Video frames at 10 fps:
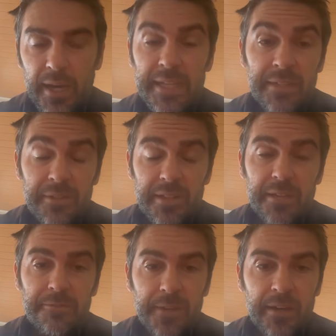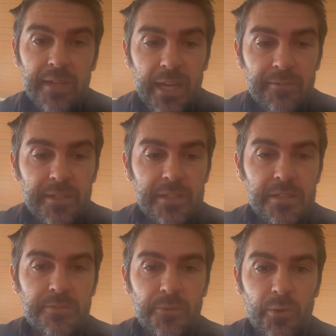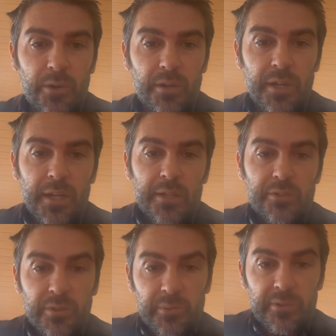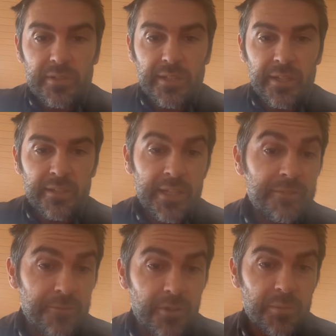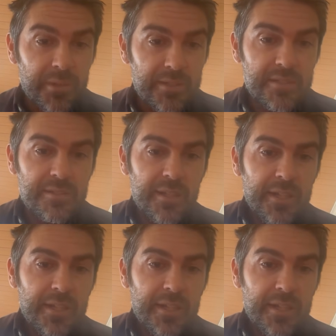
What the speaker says: Even they've found evidence for tumors in invertebrates.